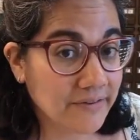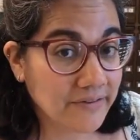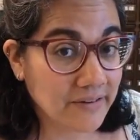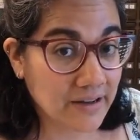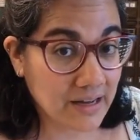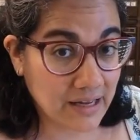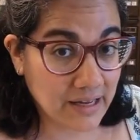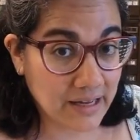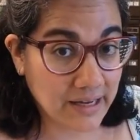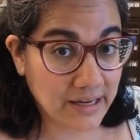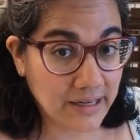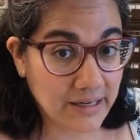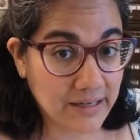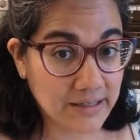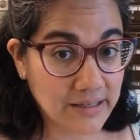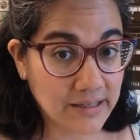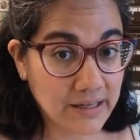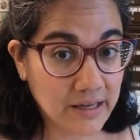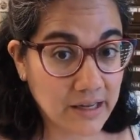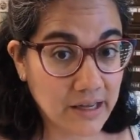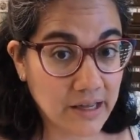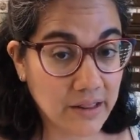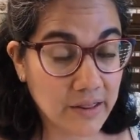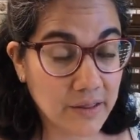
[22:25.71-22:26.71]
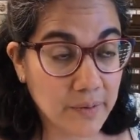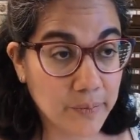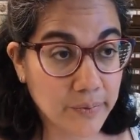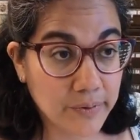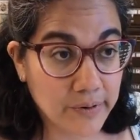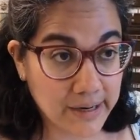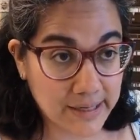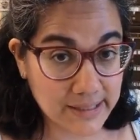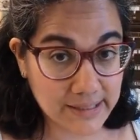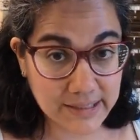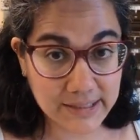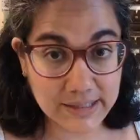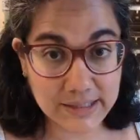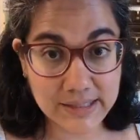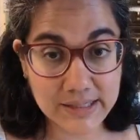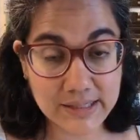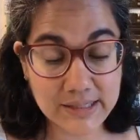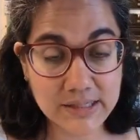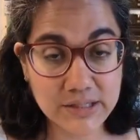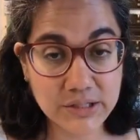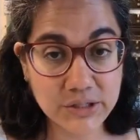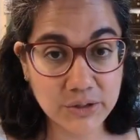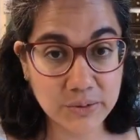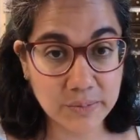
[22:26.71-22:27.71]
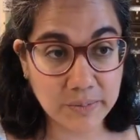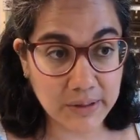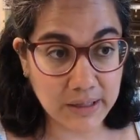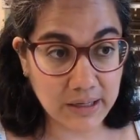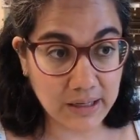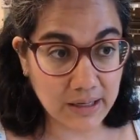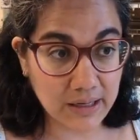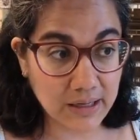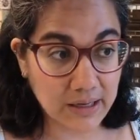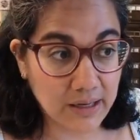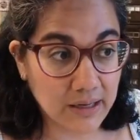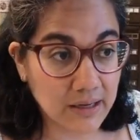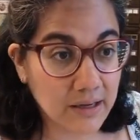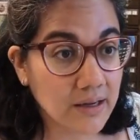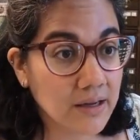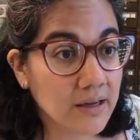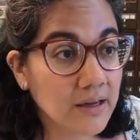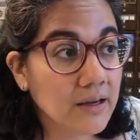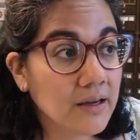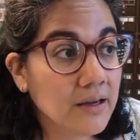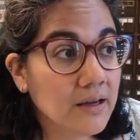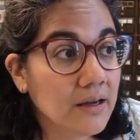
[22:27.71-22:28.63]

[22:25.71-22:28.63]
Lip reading: find the prices to be